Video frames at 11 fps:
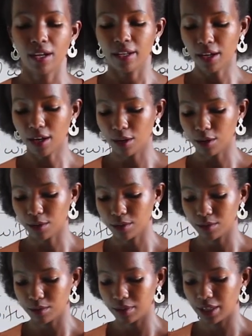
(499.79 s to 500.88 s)
Now,
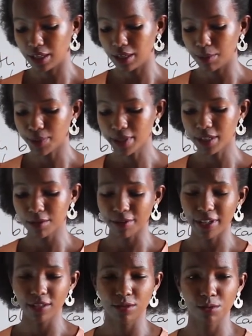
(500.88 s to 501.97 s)
important for
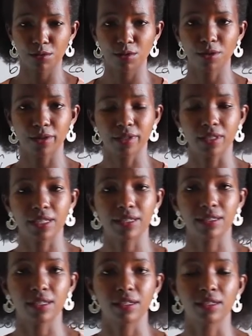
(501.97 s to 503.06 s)
us to note is
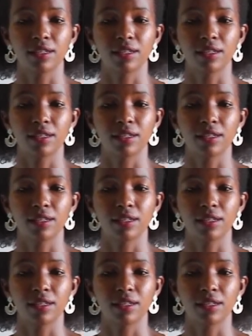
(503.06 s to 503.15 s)
that